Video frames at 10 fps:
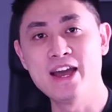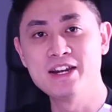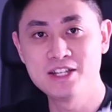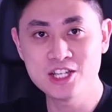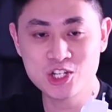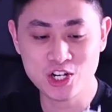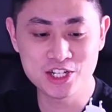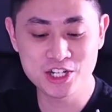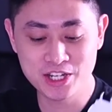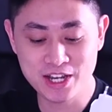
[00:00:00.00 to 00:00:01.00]
And this
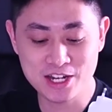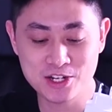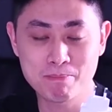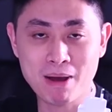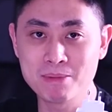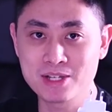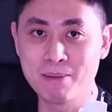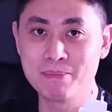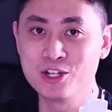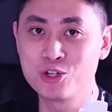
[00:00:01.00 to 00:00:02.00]
charger here actually pumps
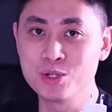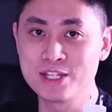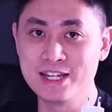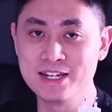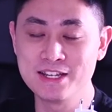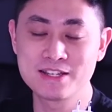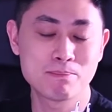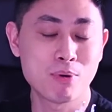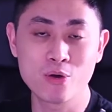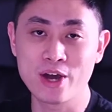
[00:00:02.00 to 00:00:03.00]
up the juice in this
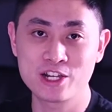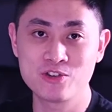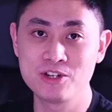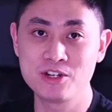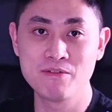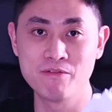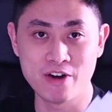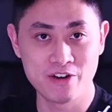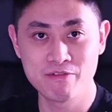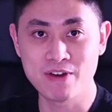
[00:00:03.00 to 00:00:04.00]
Poco X3 GT
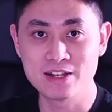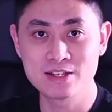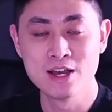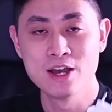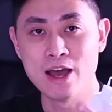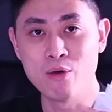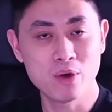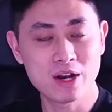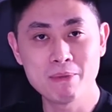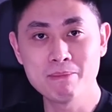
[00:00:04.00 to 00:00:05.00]
very fast. And
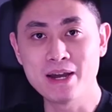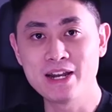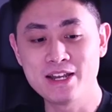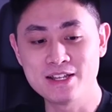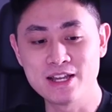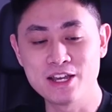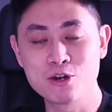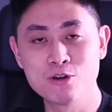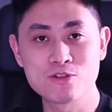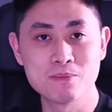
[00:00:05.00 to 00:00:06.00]
what I mean by that is that it
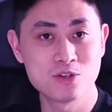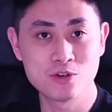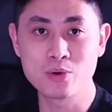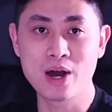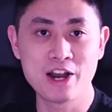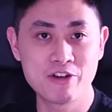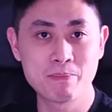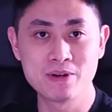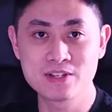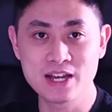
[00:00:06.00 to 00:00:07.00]
goes from 0 to
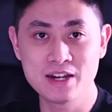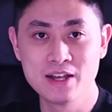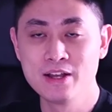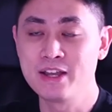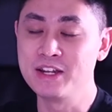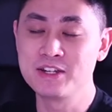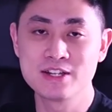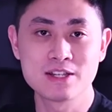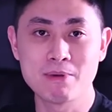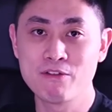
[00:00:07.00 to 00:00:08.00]
100% in
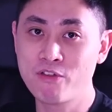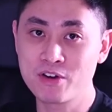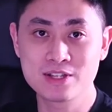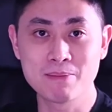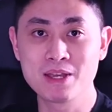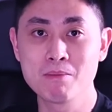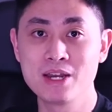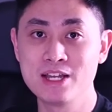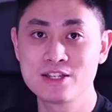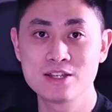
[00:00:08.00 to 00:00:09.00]
just about 40 something
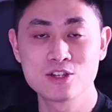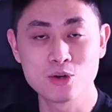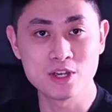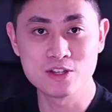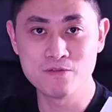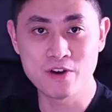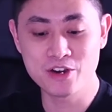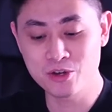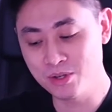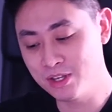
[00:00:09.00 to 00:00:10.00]
minutes. So it's
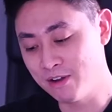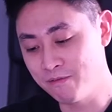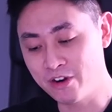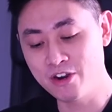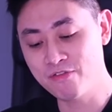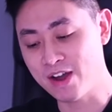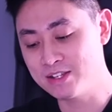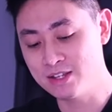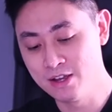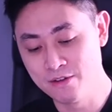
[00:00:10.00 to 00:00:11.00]
very good here, very
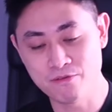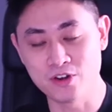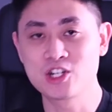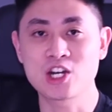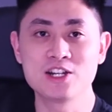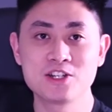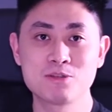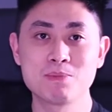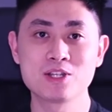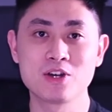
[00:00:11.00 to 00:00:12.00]
fast for the charging
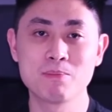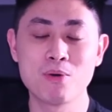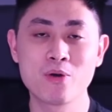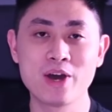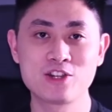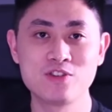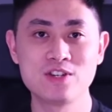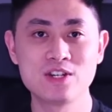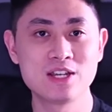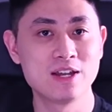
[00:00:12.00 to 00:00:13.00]
speeds on the Poco X3
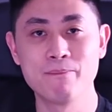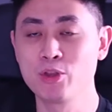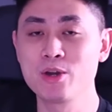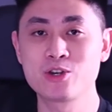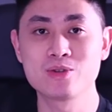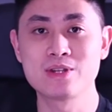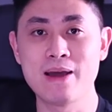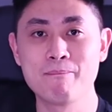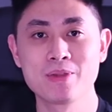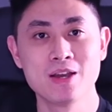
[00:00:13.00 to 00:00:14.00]
GT. No issues there.